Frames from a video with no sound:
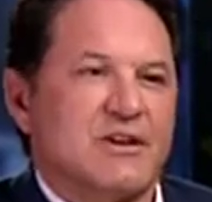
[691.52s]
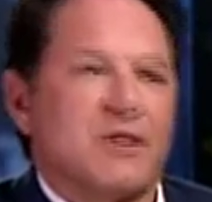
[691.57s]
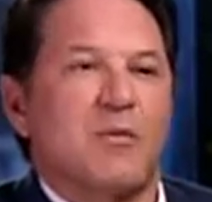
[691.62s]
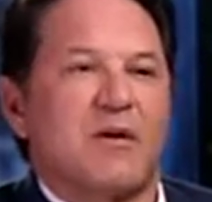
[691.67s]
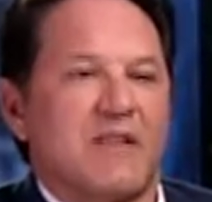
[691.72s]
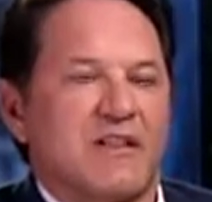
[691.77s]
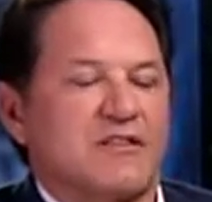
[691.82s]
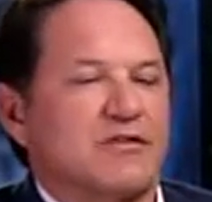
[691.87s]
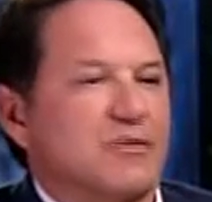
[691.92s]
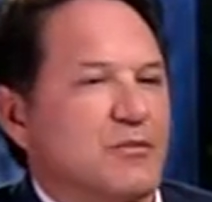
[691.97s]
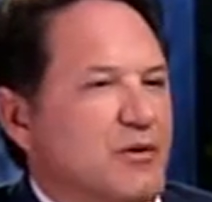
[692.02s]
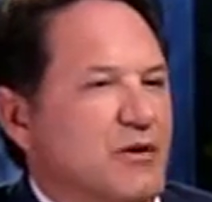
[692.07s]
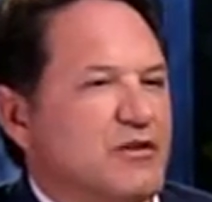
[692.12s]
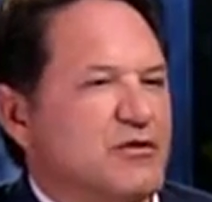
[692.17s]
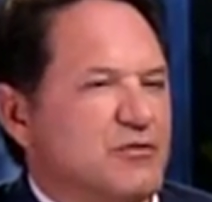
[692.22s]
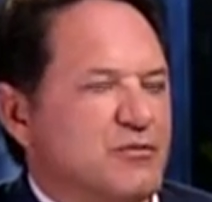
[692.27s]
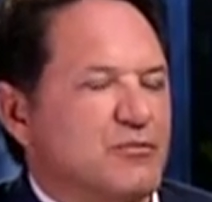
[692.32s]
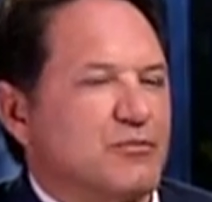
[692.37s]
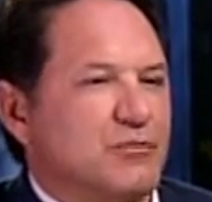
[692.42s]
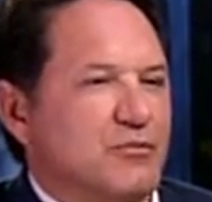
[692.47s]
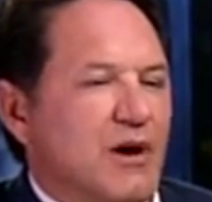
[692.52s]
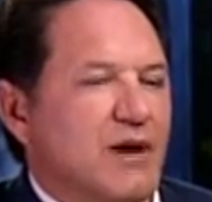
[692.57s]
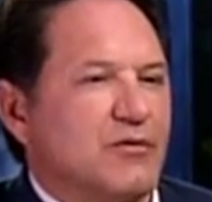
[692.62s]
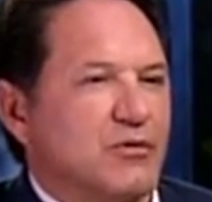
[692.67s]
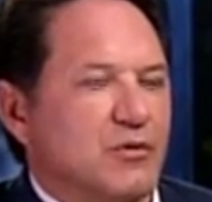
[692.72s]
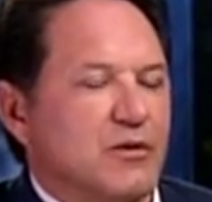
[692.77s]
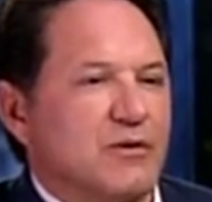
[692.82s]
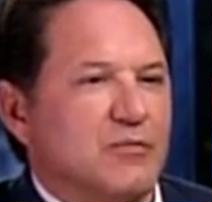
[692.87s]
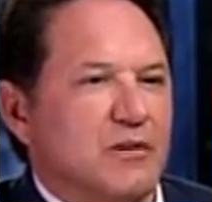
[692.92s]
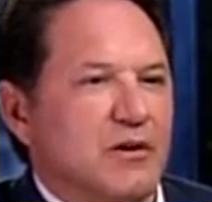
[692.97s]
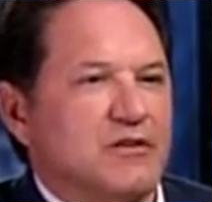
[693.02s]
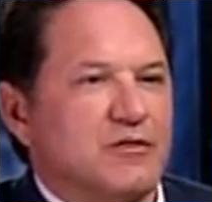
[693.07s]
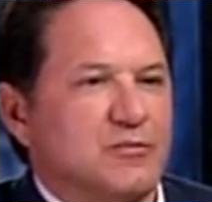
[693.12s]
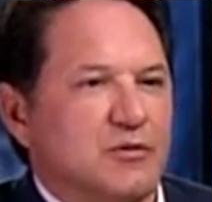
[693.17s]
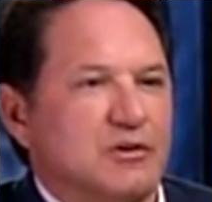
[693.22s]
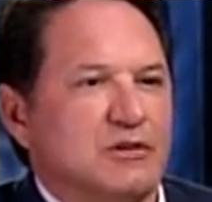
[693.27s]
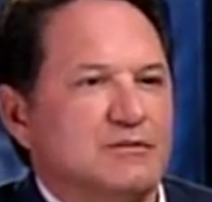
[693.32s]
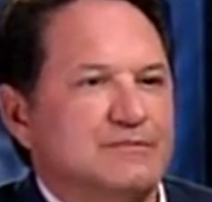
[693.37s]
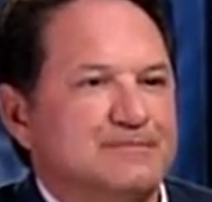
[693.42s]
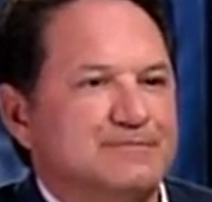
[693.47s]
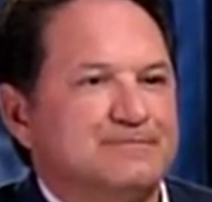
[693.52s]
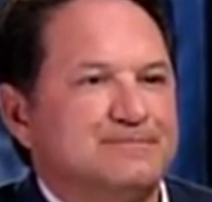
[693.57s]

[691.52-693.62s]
Is that why that's the best rivalry in baseball?